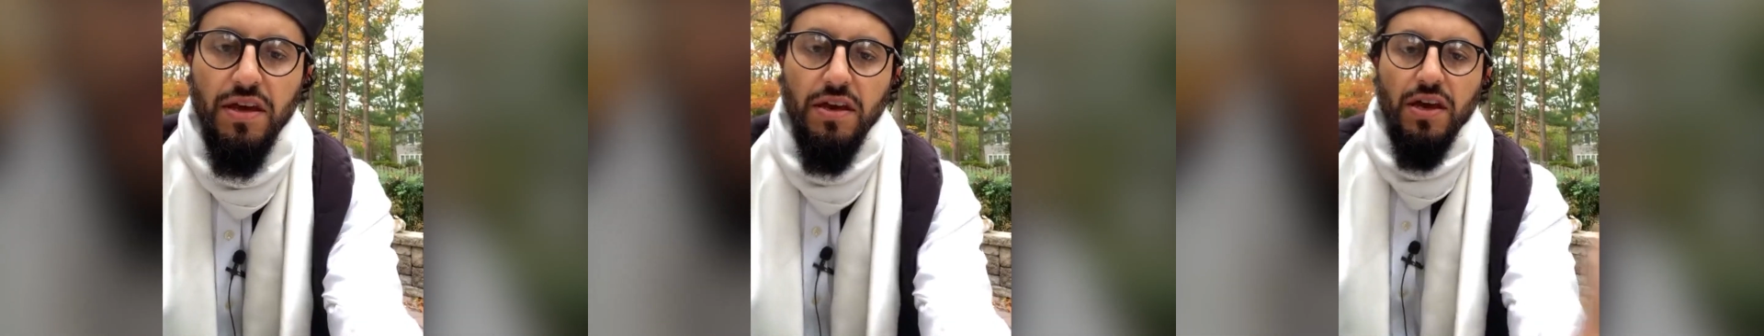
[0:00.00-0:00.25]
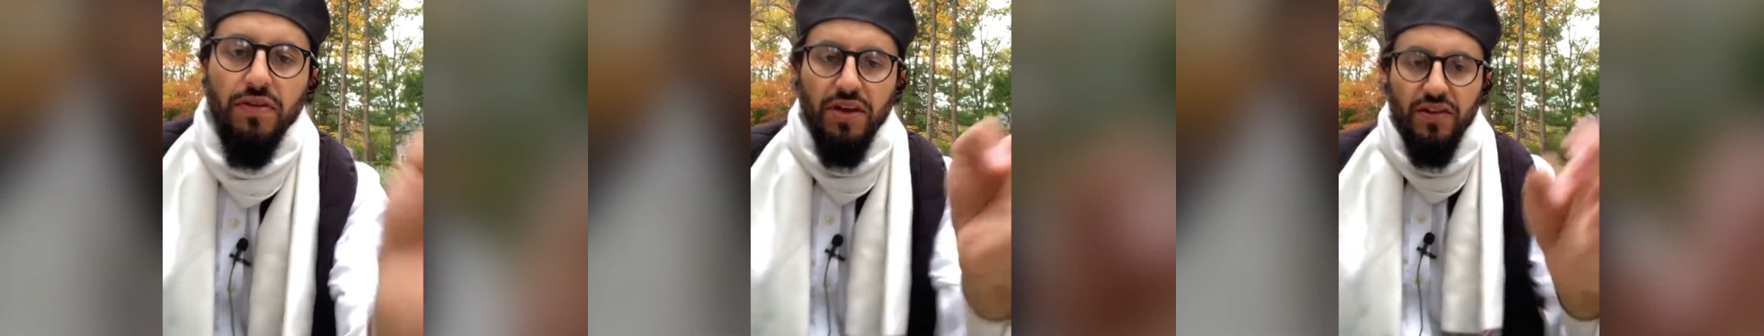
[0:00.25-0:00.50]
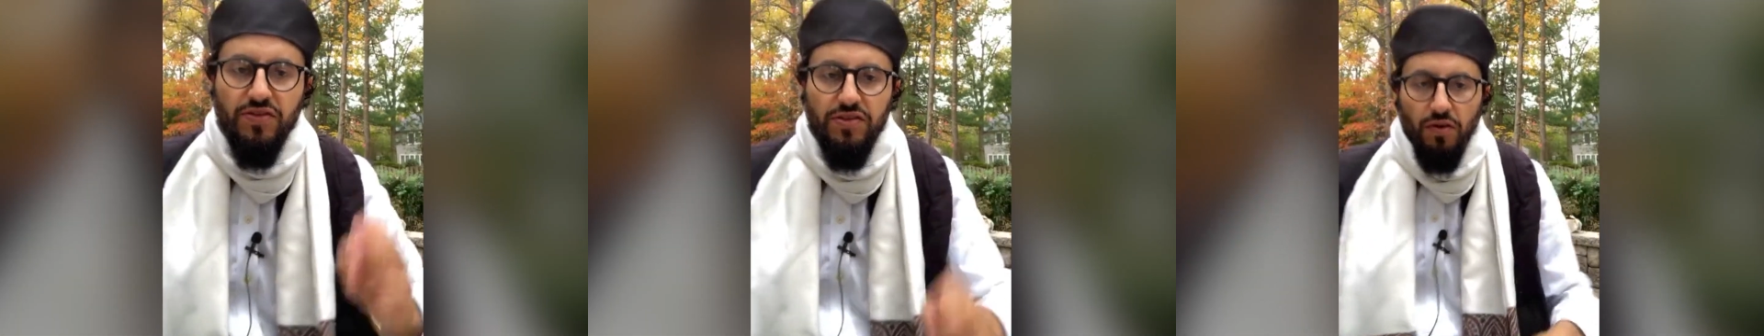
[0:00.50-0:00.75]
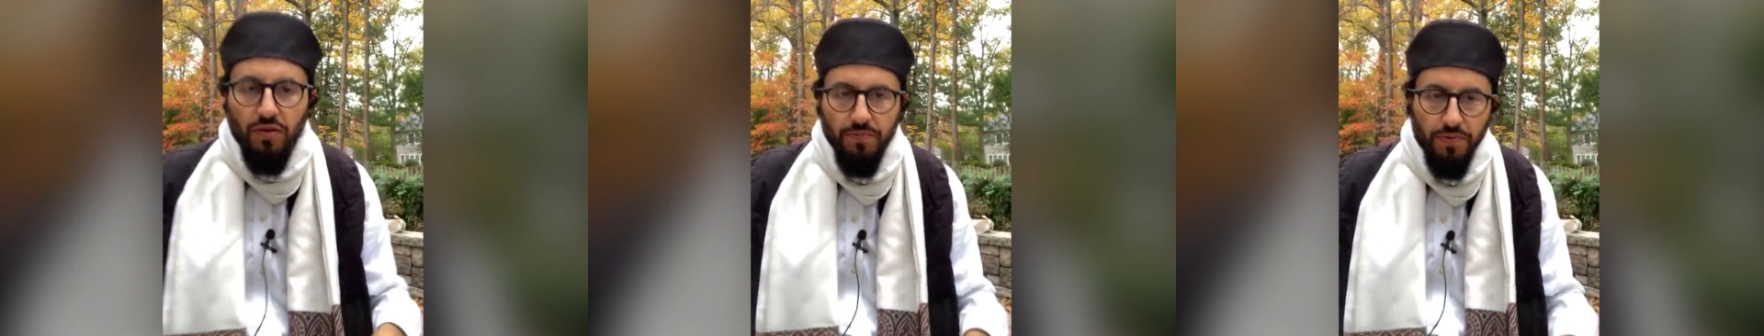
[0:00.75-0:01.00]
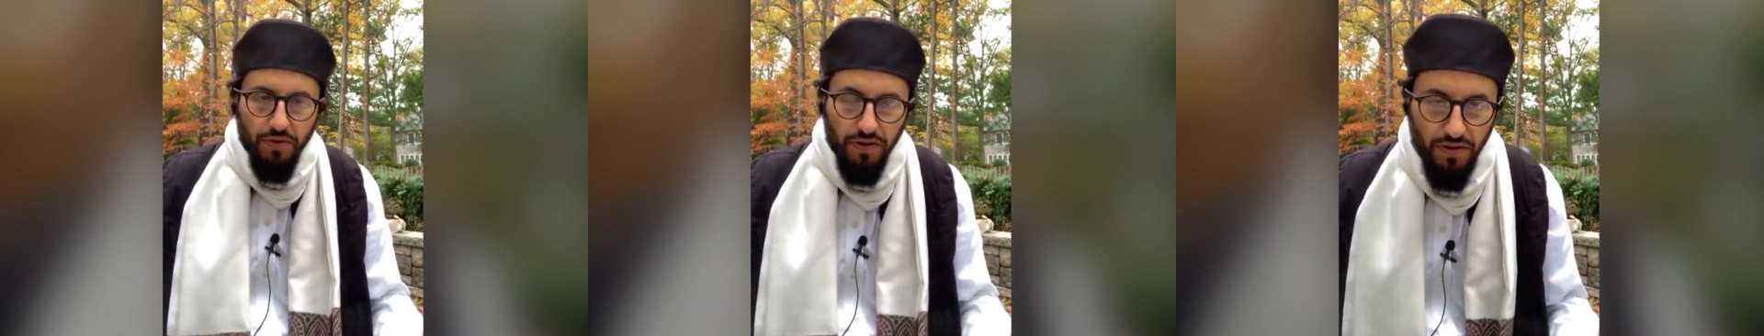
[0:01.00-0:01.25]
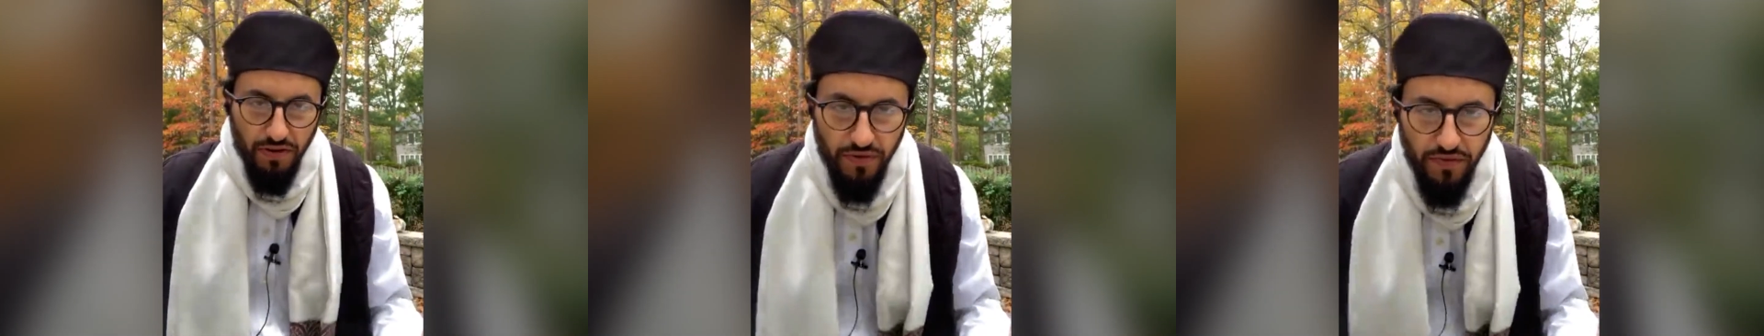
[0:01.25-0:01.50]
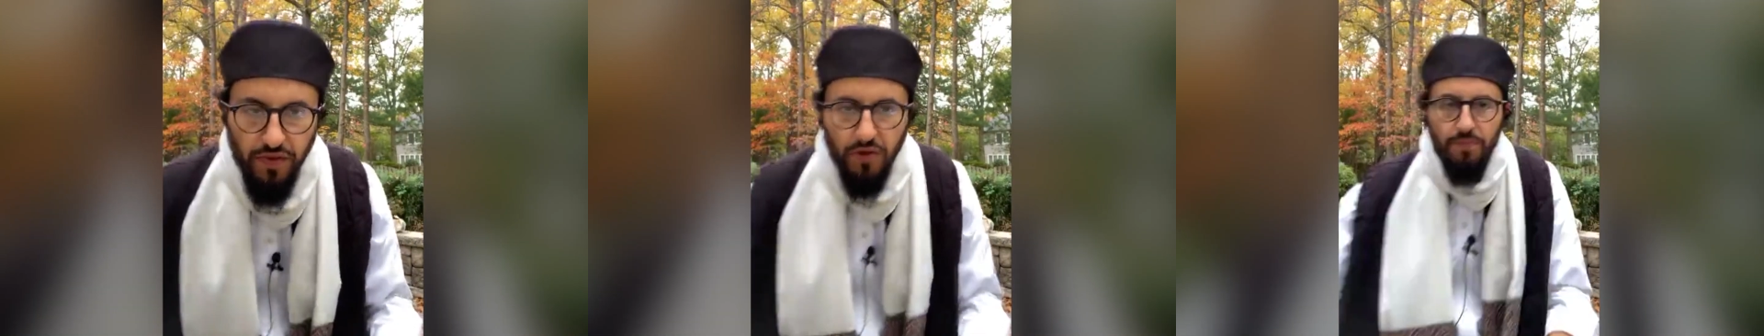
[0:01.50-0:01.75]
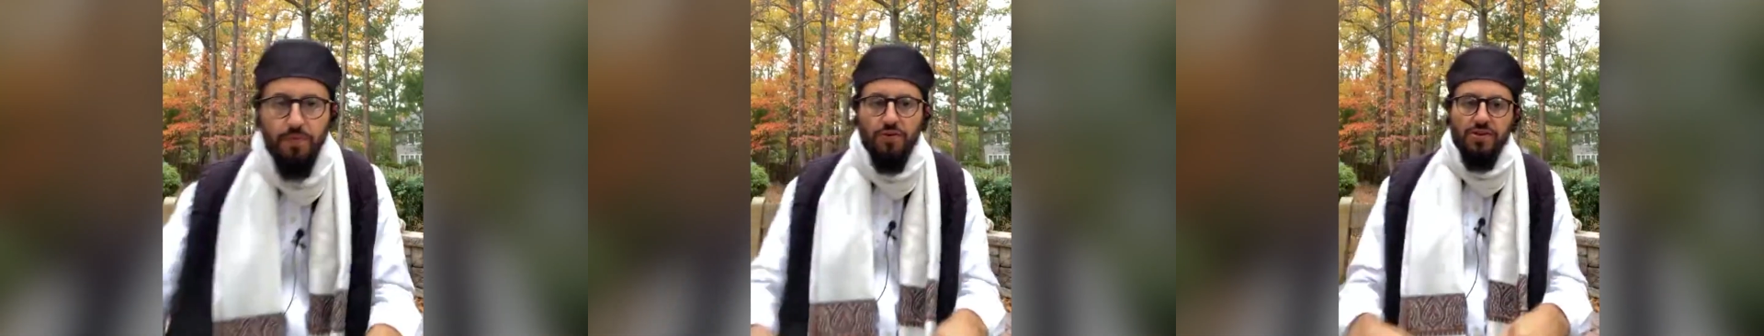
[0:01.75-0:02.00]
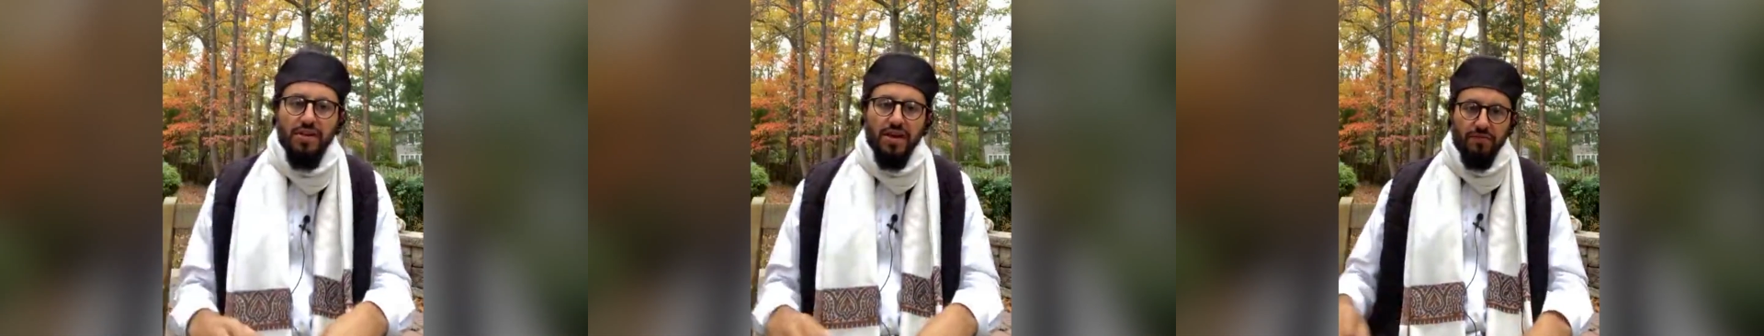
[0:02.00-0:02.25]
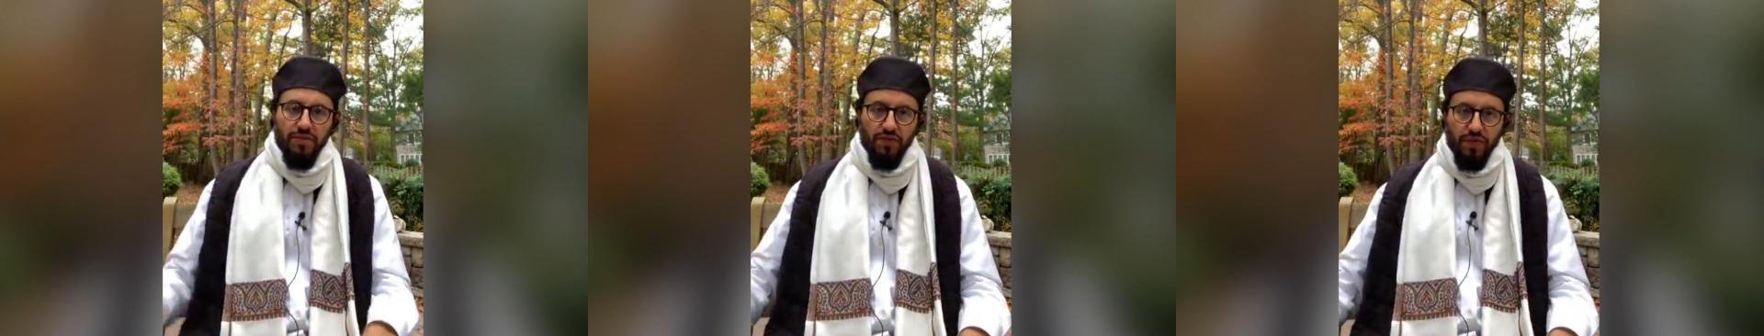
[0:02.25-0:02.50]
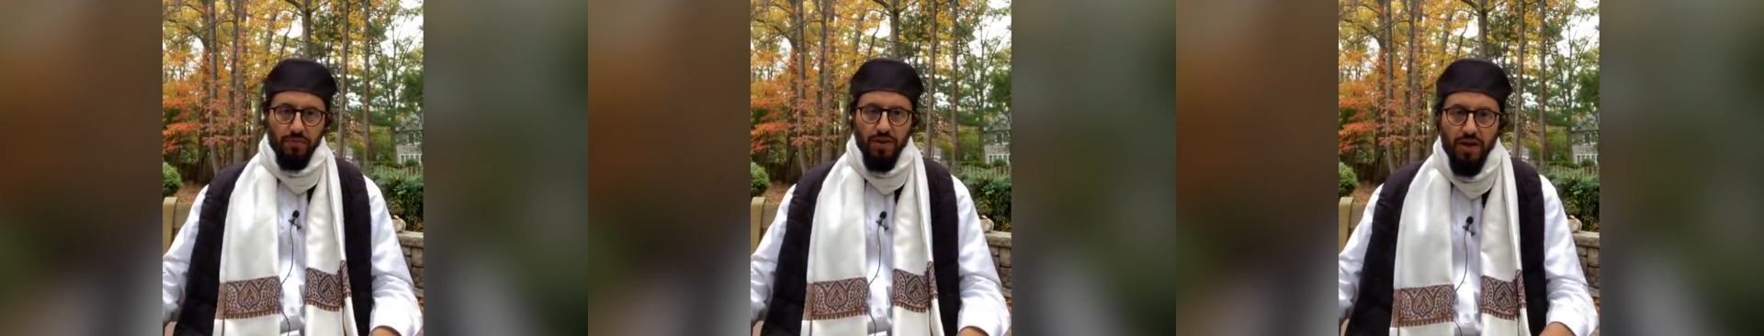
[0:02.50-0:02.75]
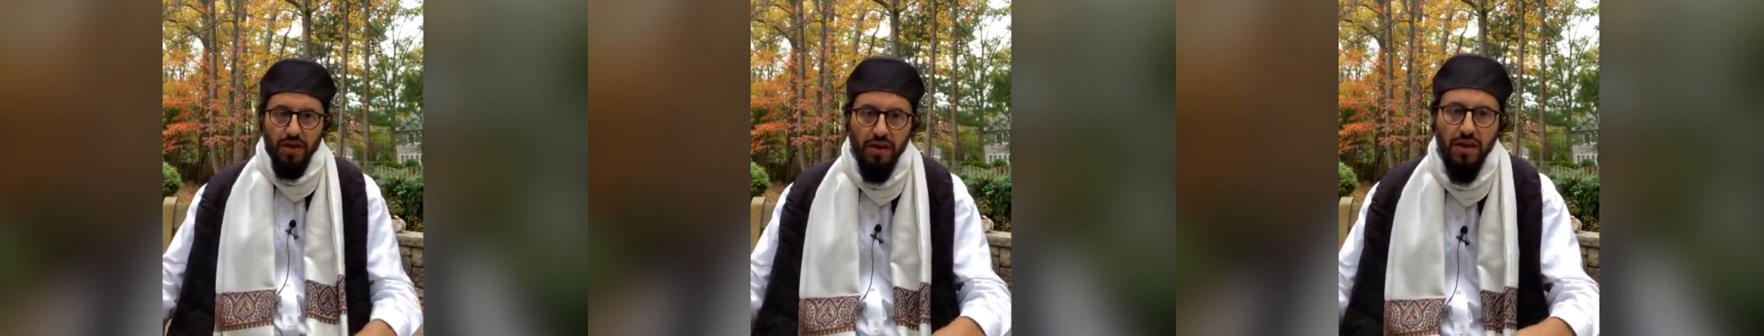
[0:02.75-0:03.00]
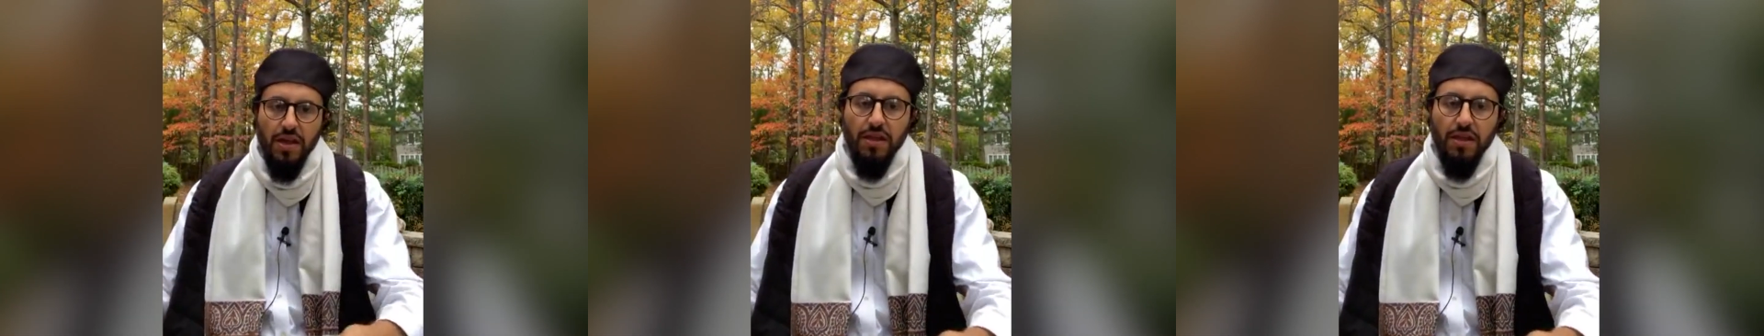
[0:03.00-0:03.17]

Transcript: And that's so important. It's so important to have this iman